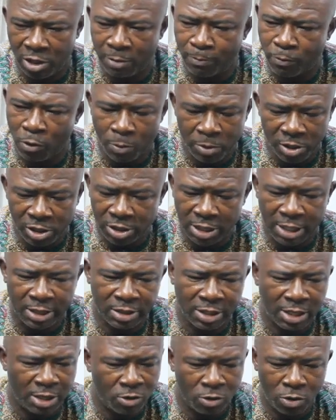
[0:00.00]
The
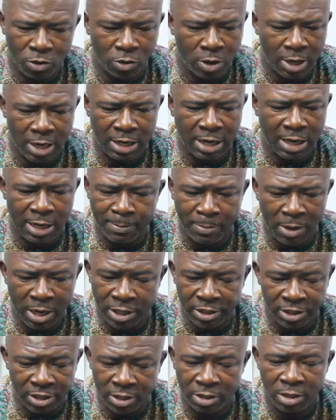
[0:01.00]
publishers, I don't know how they're
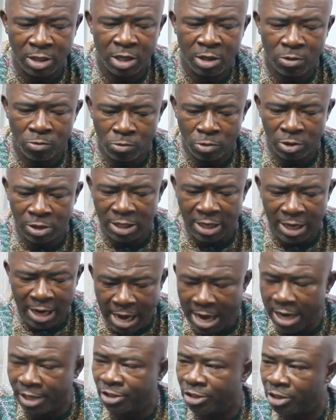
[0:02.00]
managing with the
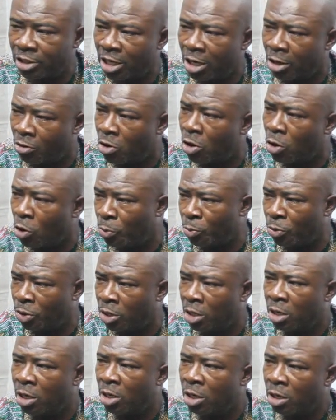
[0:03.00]
harsh economy.